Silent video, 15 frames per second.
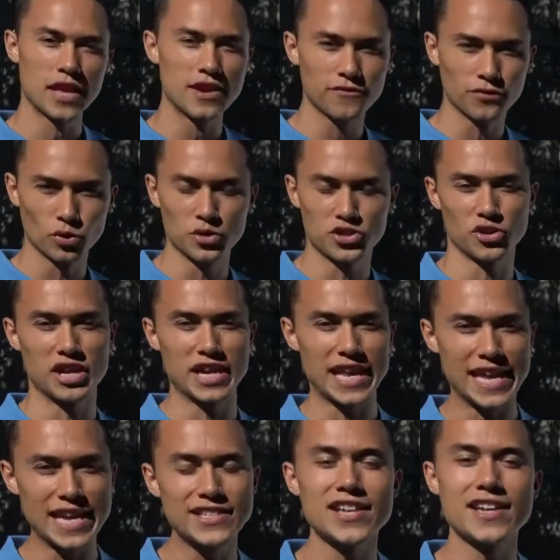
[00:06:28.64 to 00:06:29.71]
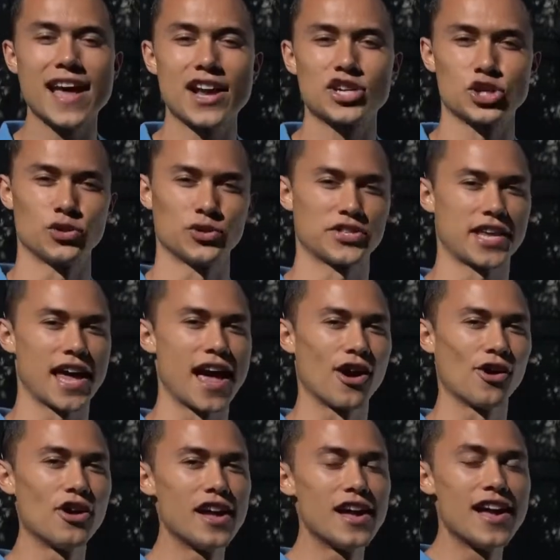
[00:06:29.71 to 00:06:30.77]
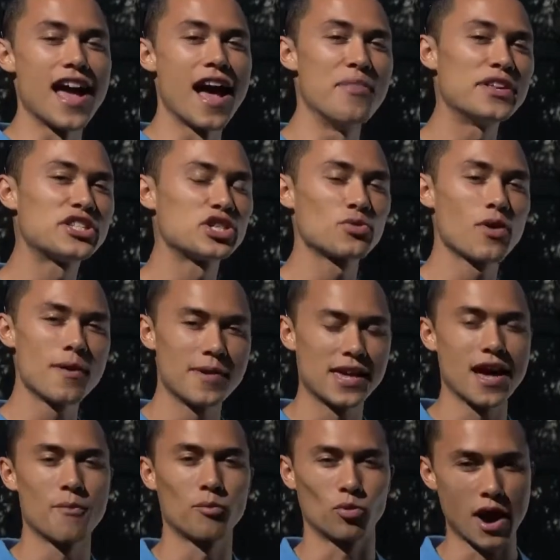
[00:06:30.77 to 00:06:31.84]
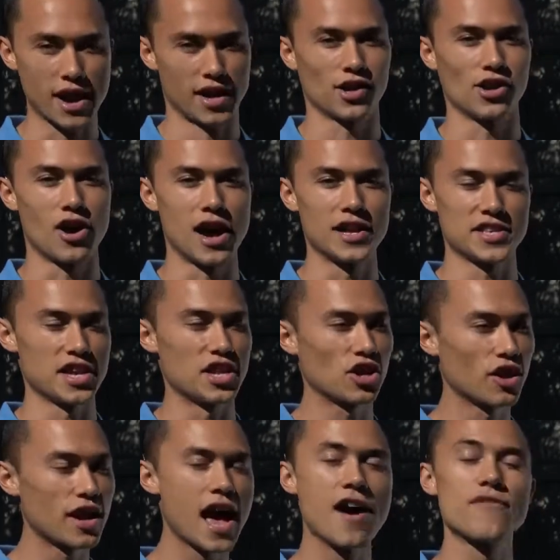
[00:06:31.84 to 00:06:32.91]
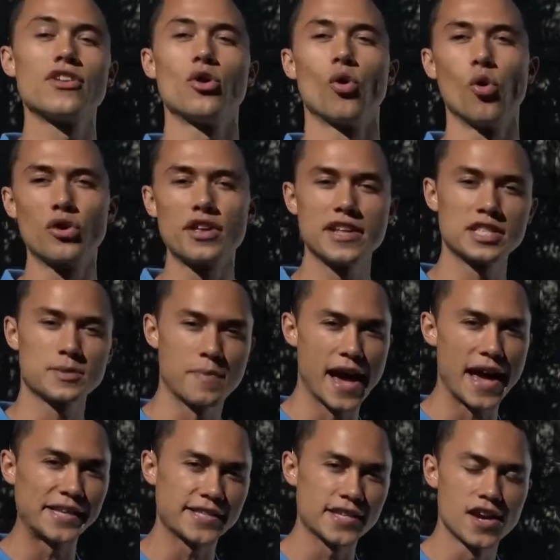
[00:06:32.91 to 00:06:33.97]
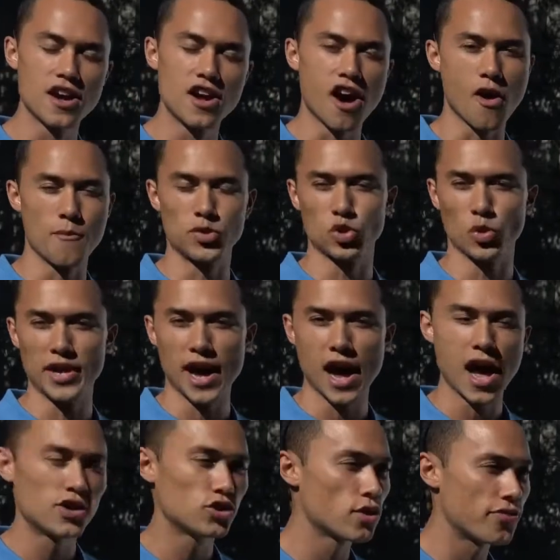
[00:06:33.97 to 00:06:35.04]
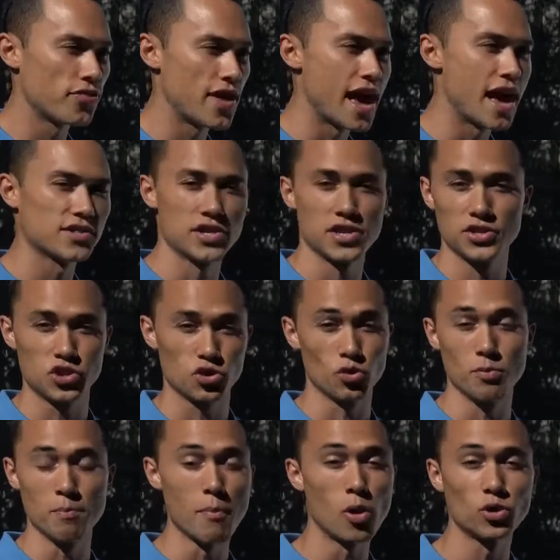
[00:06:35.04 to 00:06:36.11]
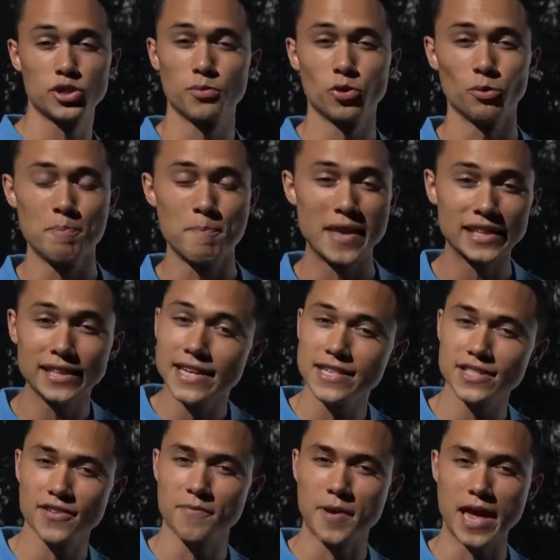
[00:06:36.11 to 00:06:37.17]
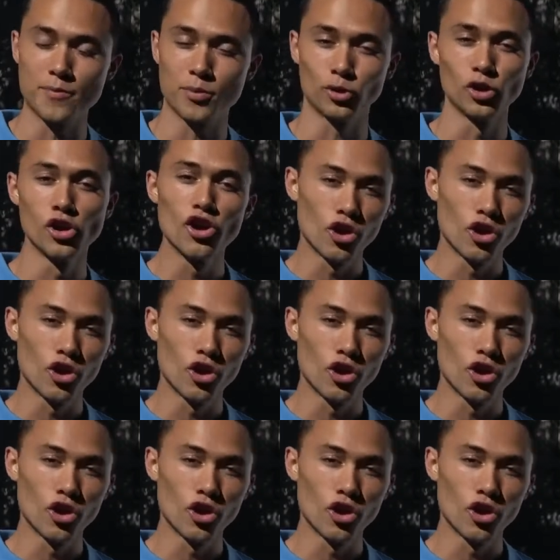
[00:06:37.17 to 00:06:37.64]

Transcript: influence on an international scale. And this is where you become recognized. And you're going to have an audience base of between 100,000 to multiple millions of people